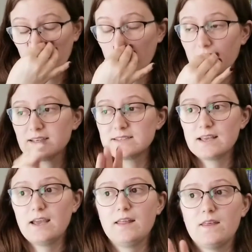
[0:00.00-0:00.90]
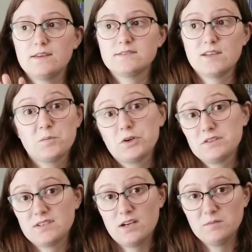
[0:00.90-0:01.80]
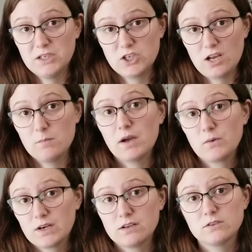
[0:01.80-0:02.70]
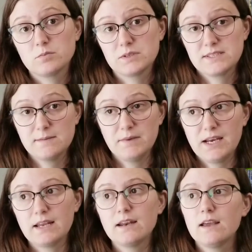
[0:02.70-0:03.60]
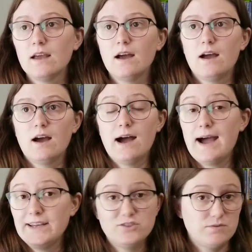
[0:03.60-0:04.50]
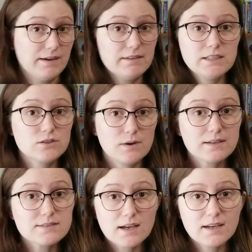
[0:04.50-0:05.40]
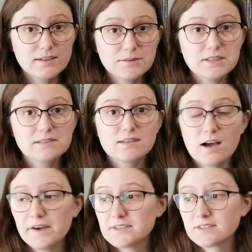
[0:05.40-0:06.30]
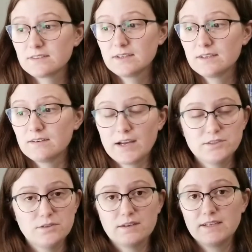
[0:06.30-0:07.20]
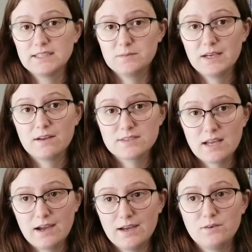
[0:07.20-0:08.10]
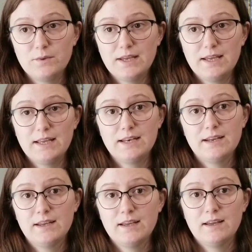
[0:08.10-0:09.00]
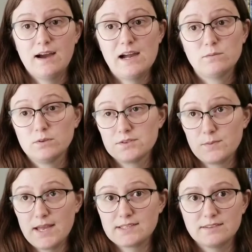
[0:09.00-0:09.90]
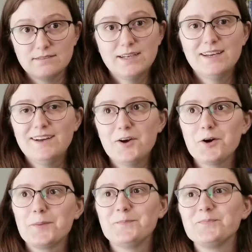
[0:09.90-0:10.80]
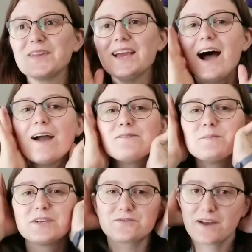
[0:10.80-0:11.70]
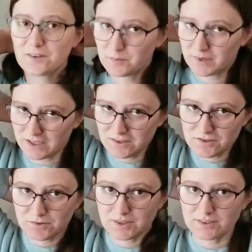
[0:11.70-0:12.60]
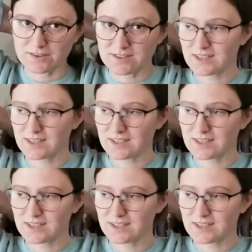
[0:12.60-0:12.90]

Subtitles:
When I say that summer is not my jam, I 100% mean it. I do not like to go outside when it is hot. I do not like to be outside when I will sweat. I would much rather be indoors.